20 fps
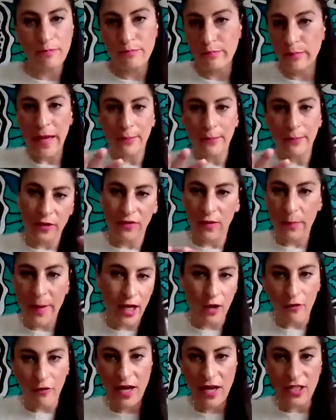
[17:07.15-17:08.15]
People in the
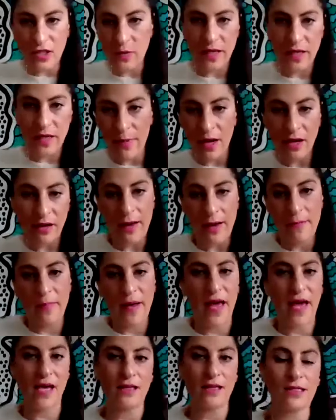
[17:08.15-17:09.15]
background doing email
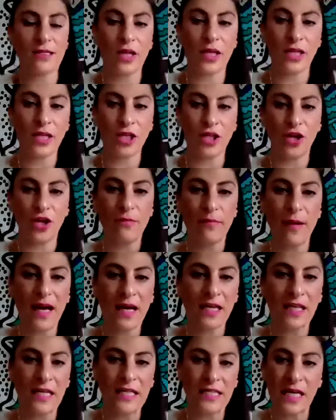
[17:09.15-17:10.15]
campaigns. The
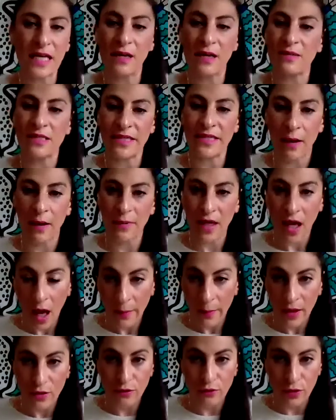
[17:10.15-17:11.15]
marketing team is now
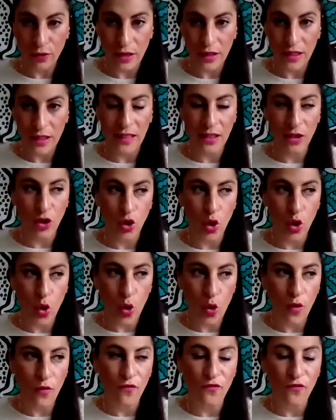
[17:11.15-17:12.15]
becoming a really
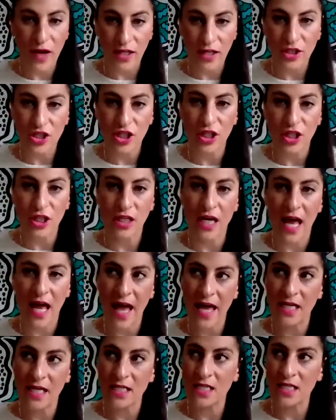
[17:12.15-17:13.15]
core function
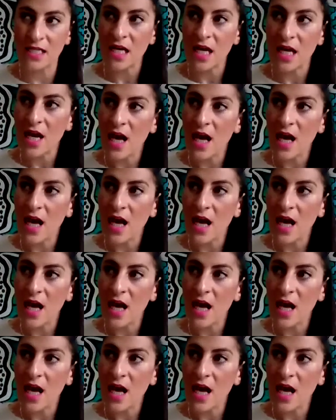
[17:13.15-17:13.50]
and